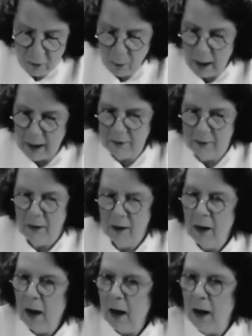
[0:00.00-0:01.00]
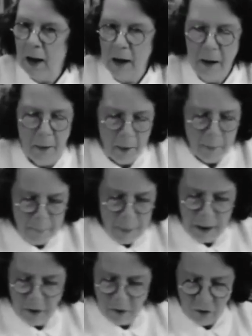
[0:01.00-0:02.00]
add a
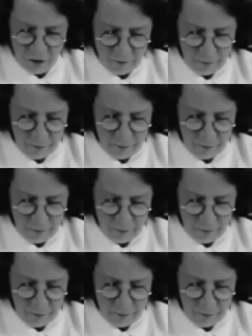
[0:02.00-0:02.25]
pinch of